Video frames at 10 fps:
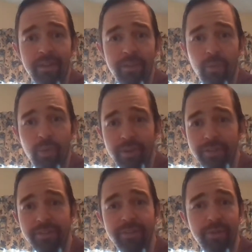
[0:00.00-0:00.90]
The world
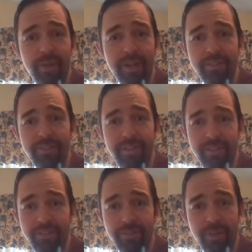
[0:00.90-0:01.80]
is crazy
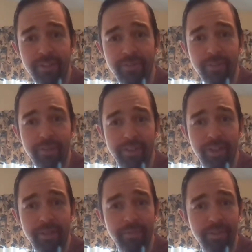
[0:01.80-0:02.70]
and stressful and
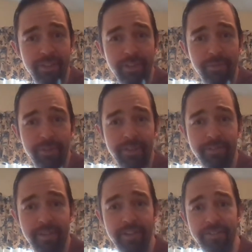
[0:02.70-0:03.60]
unpredictable
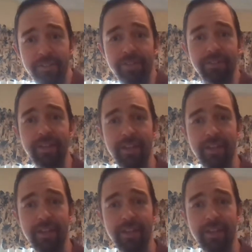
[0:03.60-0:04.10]
enough as is.